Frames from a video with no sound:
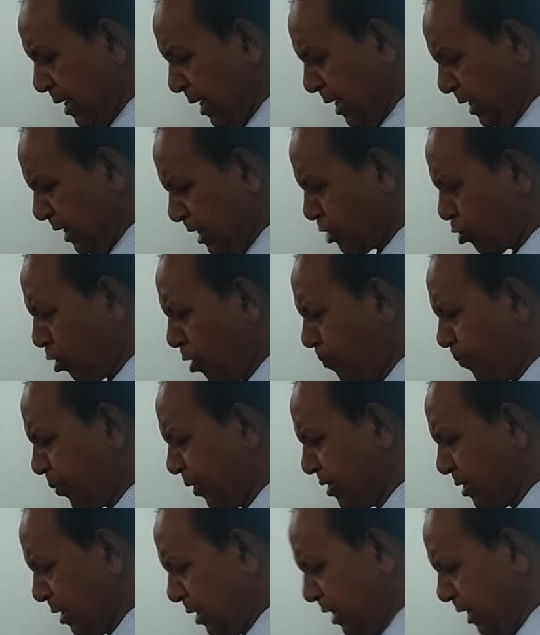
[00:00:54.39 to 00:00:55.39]
It is
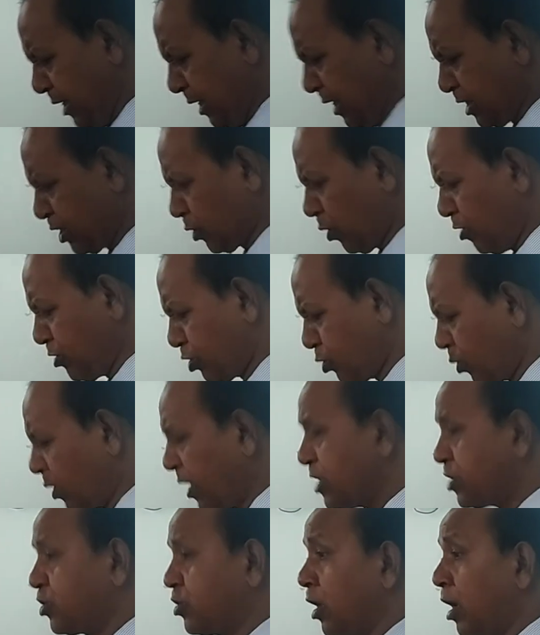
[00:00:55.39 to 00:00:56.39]

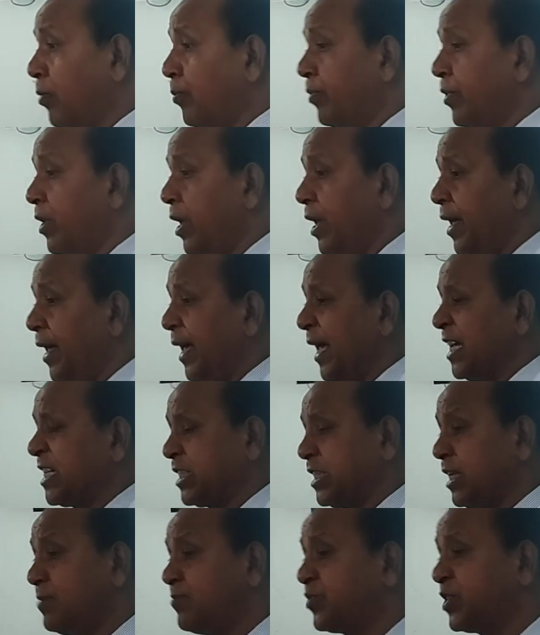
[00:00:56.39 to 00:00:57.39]
consequence of a
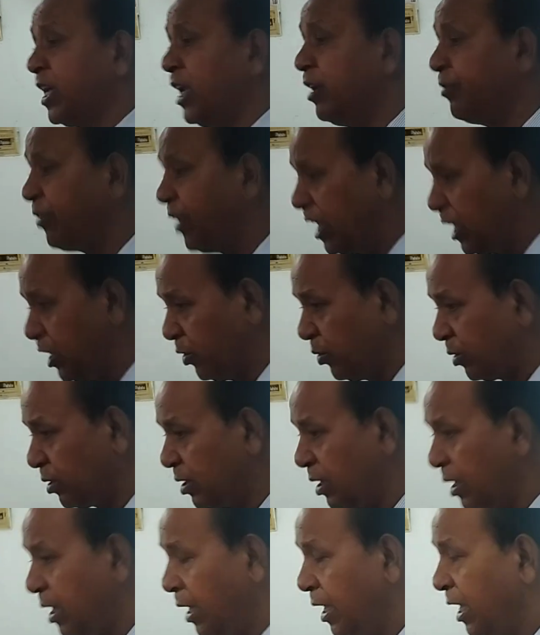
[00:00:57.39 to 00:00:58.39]
stem cell failure.
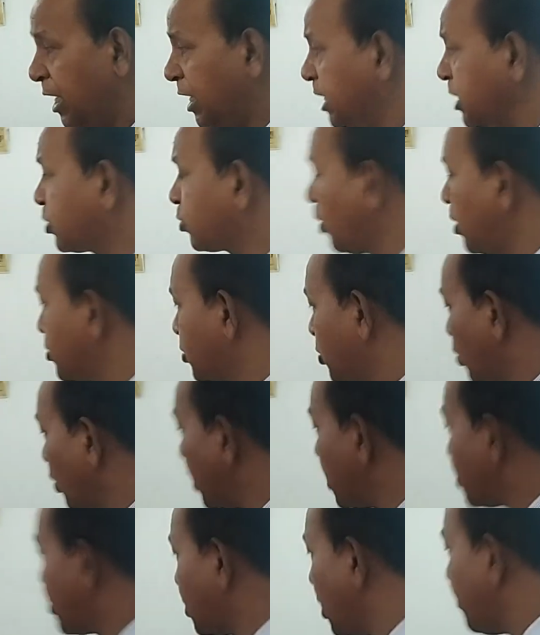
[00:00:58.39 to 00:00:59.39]
It is
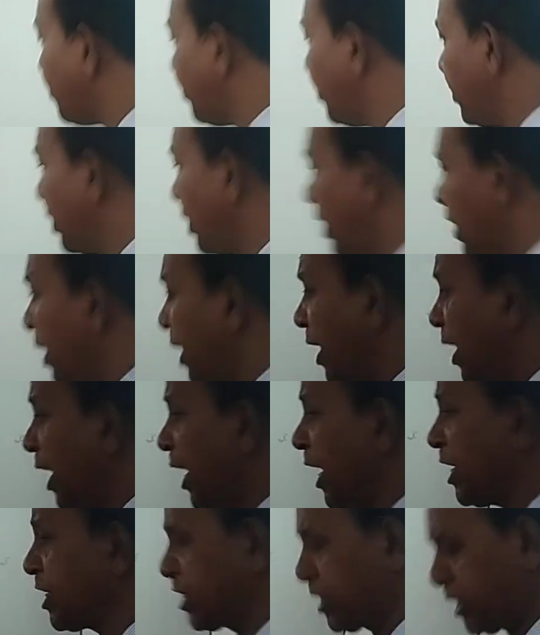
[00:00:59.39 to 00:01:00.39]
consequence of a